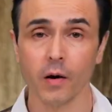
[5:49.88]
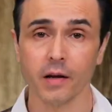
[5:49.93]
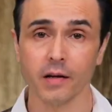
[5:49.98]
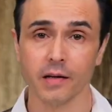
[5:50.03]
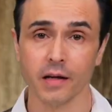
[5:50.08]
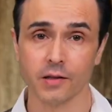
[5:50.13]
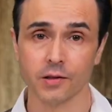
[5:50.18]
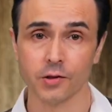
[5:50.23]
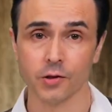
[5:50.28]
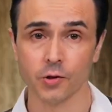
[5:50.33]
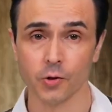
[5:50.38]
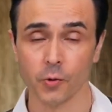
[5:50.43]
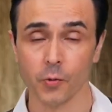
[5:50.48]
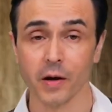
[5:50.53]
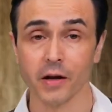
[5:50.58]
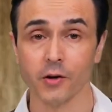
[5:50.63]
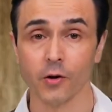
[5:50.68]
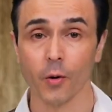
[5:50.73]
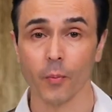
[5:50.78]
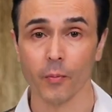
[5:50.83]
it needs to do
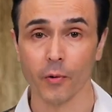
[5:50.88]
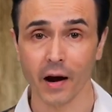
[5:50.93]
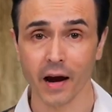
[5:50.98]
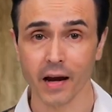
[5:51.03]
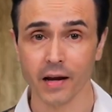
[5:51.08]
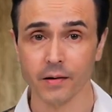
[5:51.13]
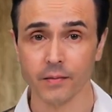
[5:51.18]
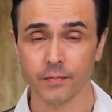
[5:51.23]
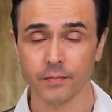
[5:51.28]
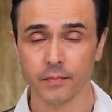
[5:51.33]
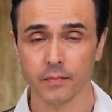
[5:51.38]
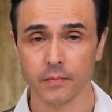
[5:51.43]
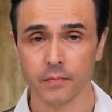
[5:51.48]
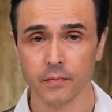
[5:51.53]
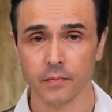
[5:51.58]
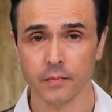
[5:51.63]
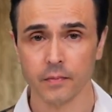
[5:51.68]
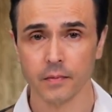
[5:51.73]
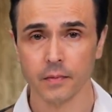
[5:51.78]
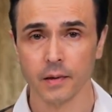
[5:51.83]
in your brain.
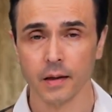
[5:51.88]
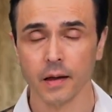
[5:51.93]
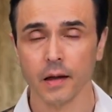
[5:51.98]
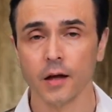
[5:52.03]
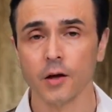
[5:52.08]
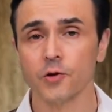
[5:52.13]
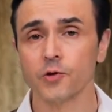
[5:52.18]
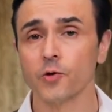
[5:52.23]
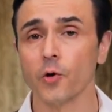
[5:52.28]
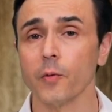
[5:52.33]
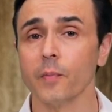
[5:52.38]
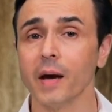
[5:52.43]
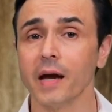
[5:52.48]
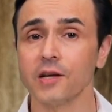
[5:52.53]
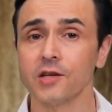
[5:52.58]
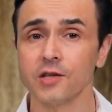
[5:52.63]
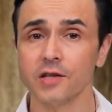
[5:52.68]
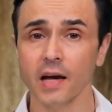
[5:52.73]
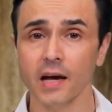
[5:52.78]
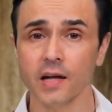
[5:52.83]
So it
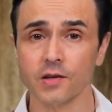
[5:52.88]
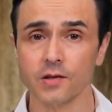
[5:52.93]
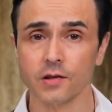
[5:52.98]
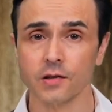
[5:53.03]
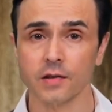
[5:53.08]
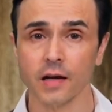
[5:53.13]
makes sense